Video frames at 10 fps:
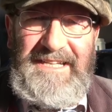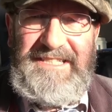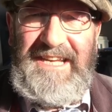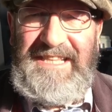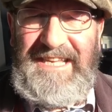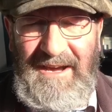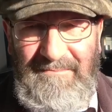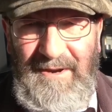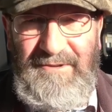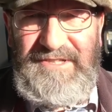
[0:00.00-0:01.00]
Take the
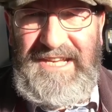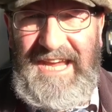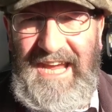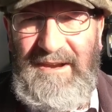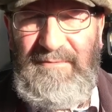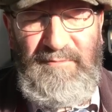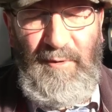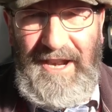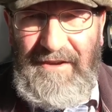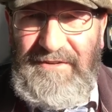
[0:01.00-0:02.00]
utmost care with
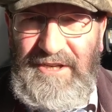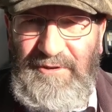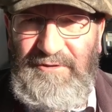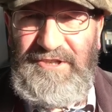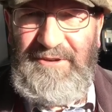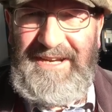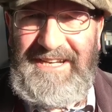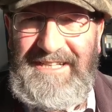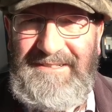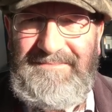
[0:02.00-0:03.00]
whatever you're
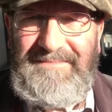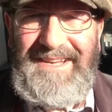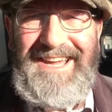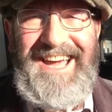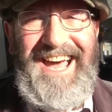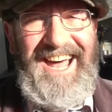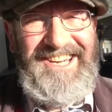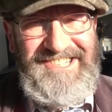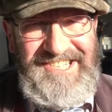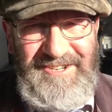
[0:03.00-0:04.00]
doing.
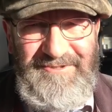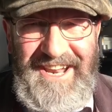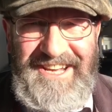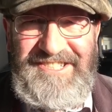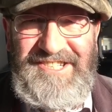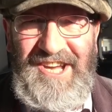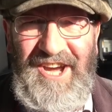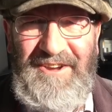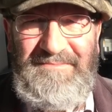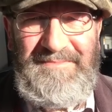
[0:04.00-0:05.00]
Until next
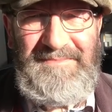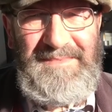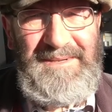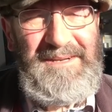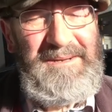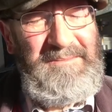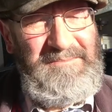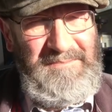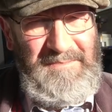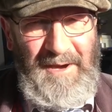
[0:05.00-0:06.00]
time,
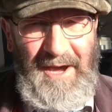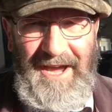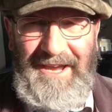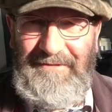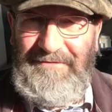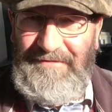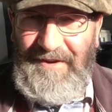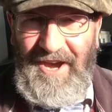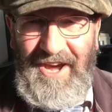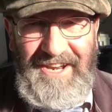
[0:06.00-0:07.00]
bye
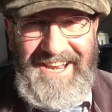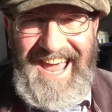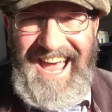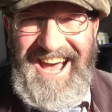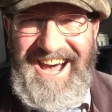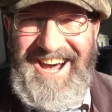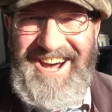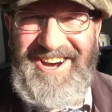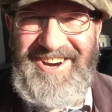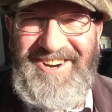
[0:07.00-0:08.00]
for
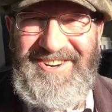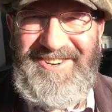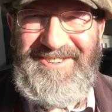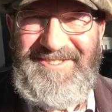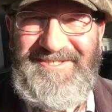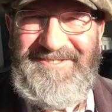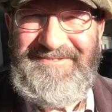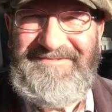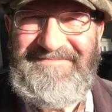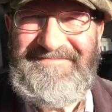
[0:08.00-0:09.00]

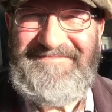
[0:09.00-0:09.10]
now.